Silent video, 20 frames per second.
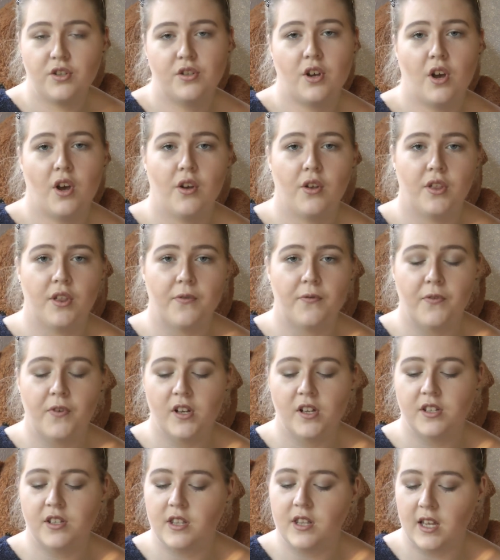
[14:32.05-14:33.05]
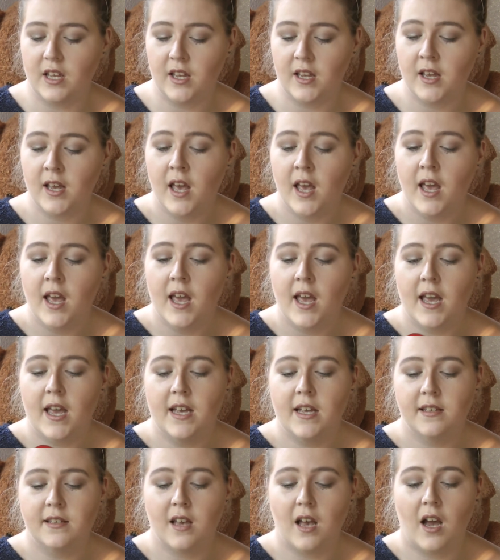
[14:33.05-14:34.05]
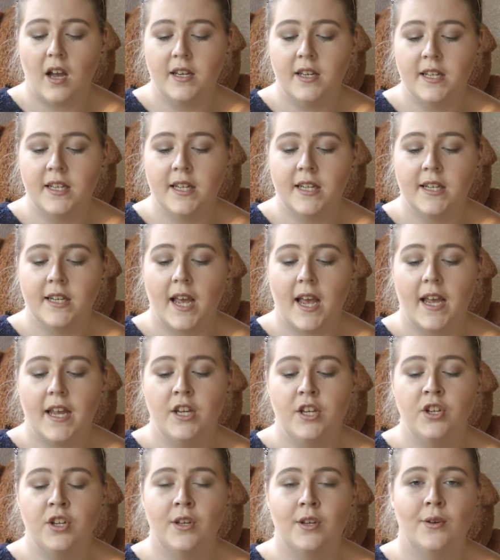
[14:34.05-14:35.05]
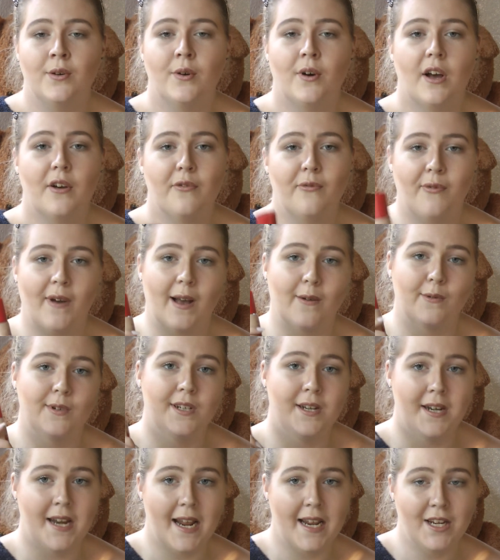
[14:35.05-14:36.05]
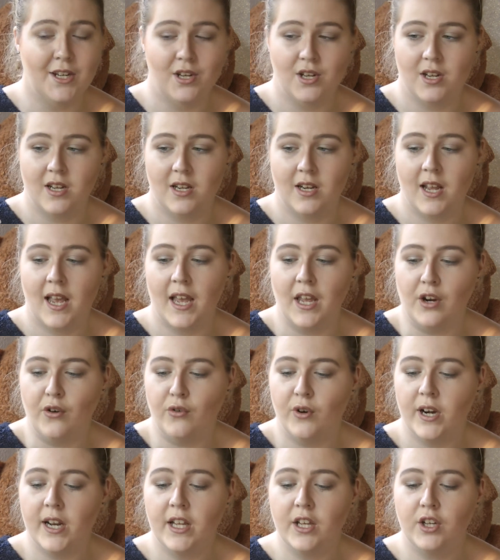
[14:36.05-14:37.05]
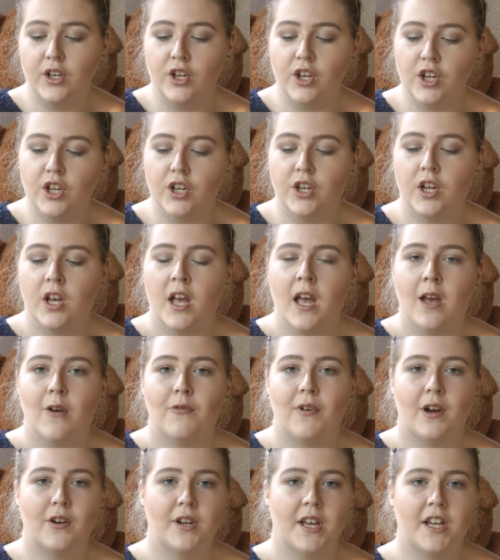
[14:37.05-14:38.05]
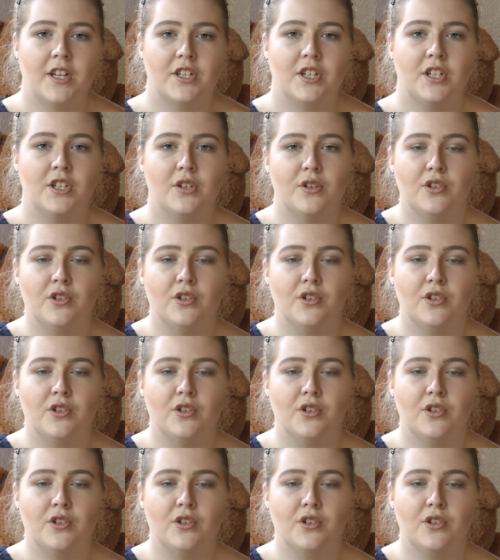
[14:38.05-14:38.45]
So the first thing is I needed a new foundation, a really good foundation.